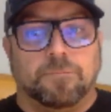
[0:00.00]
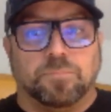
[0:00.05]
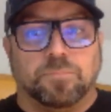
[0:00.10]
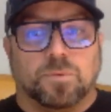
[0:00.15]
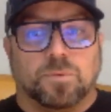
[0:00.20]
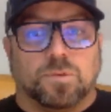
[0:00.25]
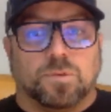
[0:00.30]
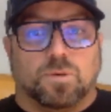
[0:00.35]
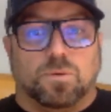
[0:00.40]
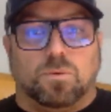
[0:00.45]

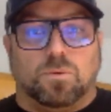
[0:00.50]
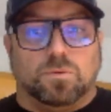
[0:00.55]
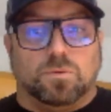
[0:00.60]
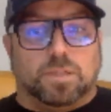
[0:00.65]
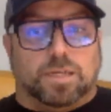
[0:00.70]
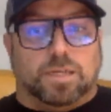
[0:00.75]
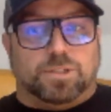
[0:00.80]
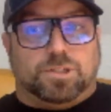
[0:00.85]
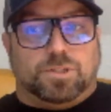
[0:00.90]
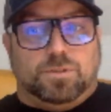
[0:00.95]
So
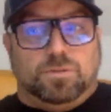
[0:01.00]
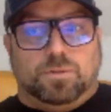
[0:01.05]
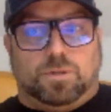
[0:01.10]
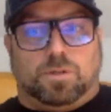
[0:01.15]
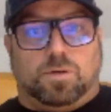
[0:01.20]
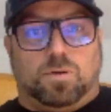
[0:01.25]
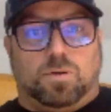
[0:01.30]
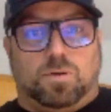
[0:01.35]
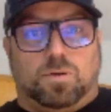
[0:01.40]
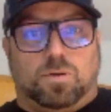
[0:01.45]
let's do a
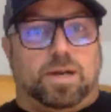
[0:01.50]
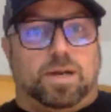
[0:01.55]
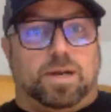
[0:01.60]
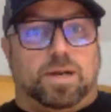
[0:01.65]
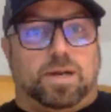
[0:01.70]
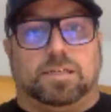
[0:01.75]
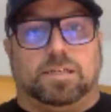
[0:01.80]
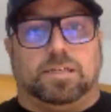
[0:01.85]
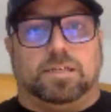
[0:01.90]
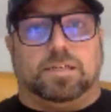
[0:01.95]
quick
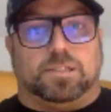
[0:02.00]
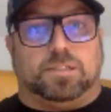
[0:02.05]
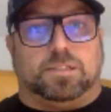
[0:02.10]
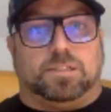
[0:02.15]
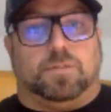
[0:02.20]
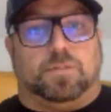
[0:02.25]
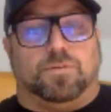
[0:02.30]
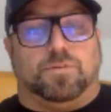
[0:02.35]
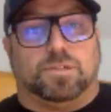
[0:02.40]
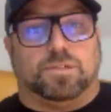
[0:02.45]
calculation. If
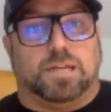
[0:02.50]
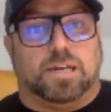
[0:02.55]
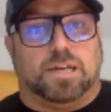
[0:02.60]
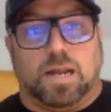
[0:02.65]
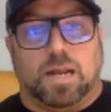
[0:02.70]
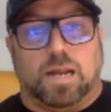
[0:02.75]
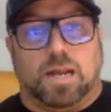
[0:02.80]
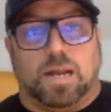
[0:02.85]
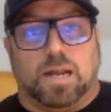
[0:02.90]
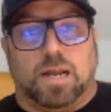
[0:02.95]
you're
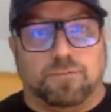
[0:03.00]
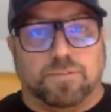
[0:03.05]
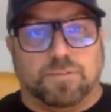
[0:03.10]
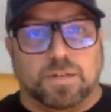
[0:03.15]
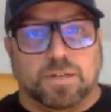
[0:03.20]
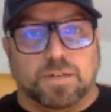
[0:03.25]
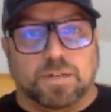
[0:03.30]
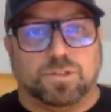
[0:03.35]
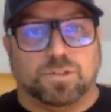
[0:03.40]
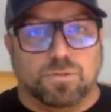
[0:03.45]
saying
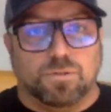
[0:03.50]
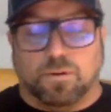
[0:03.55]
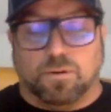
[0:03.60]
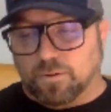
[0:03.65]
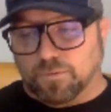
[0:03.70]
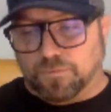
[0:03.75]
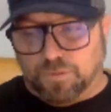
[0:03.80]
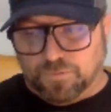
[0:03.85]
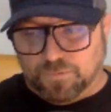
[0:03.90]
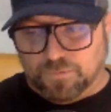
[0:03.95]
ARV is
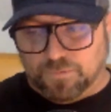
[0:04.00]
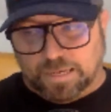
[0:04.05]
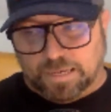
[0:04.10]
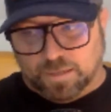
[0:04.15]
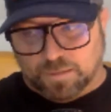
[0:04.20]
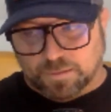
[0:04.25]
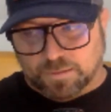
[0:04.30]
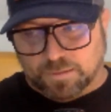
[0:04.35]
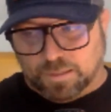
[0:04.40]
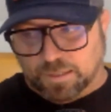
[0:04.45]

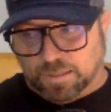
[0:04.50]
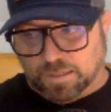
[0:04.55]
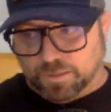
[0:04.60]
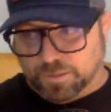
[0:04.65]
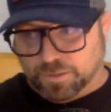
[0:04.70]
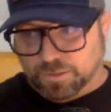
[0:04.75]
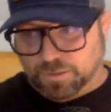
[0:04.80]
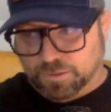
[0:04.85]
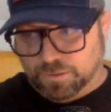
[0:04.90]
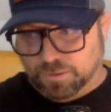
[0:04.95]

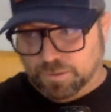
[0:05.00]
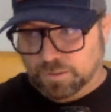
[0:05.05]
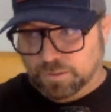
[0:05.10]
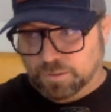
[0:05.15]
$250,000,